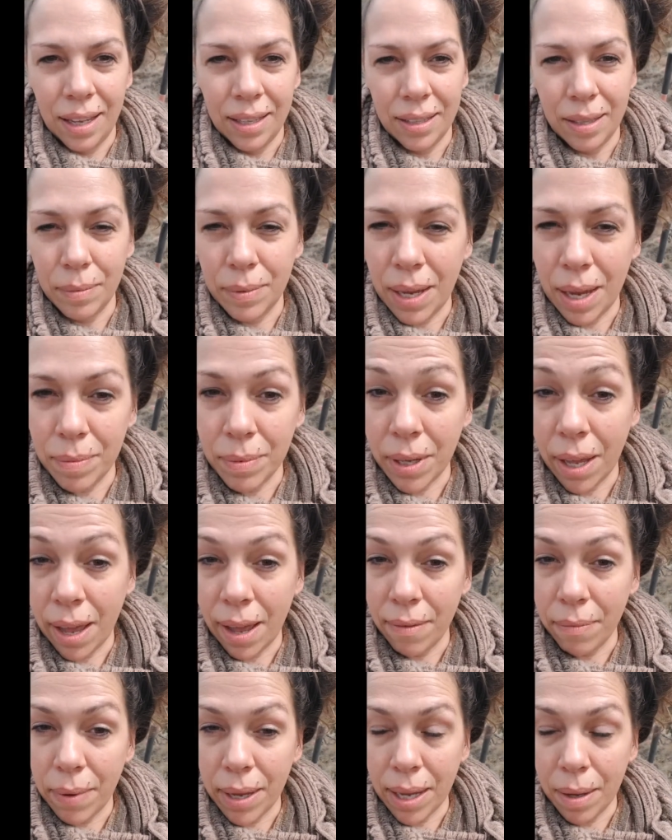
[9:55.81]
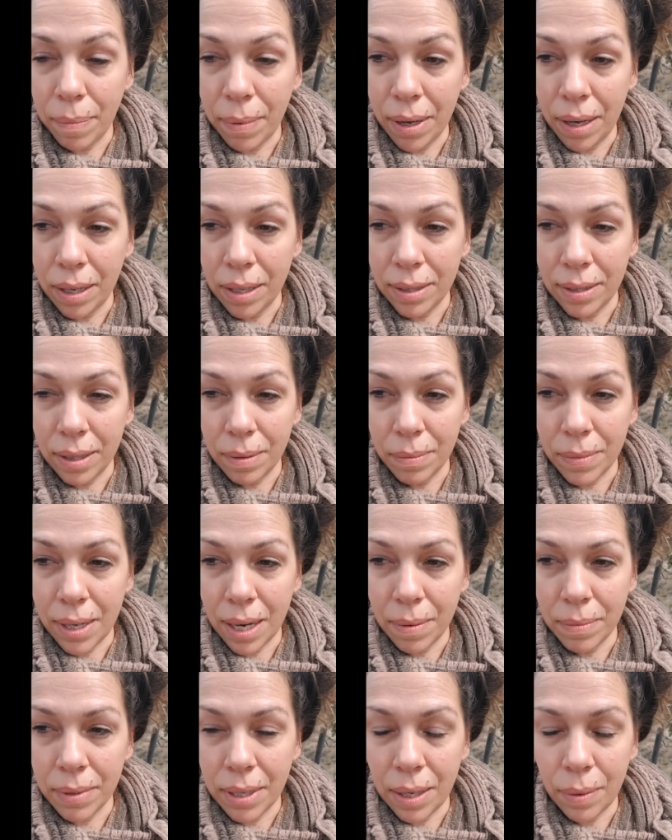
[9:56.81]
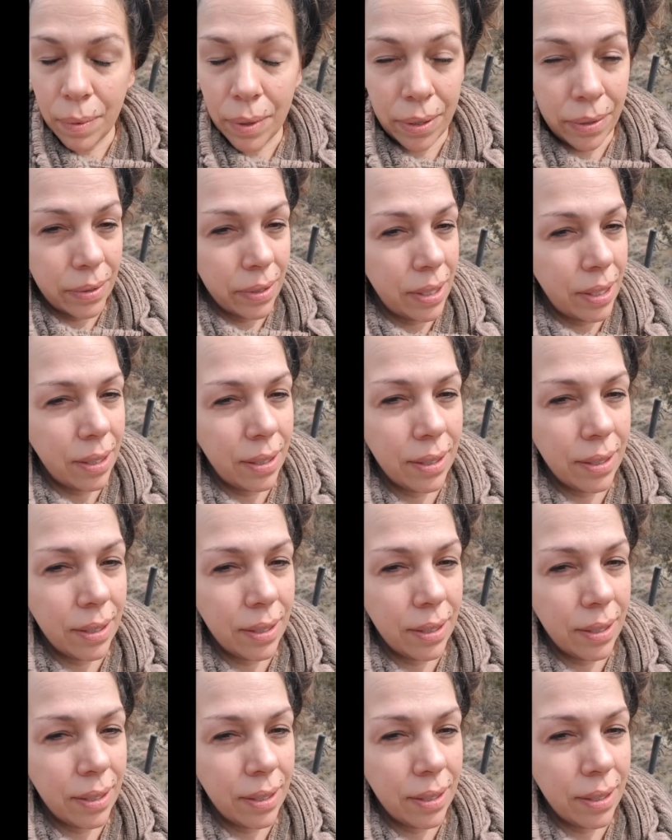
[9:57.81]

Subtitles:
Sometimes I'll have makeup on and sometimes I won't.